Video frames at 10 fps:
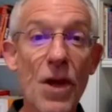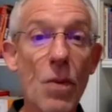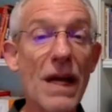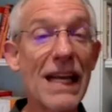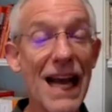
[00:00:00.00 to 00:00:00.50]

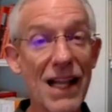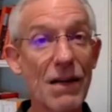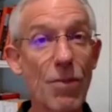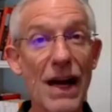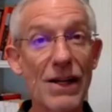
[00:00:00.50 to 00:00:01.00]
We
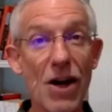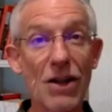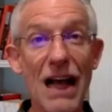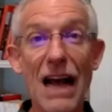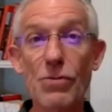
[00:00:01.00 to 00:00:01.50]
calibrate our
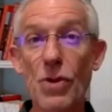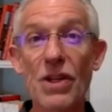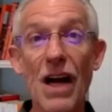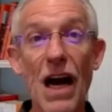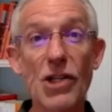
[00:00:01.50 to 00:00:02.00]
lives with
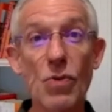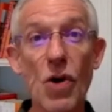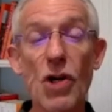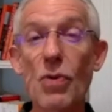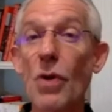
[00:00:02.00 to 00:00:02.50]
God's
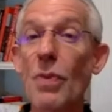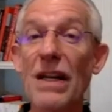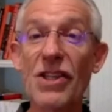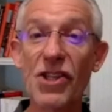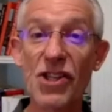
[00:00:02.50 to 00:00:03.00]
word when we
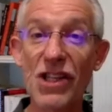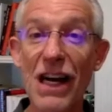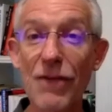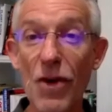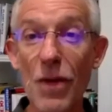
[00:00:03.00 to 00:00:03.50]

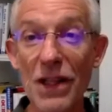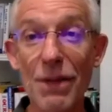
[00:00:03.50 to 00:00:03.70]
discover what the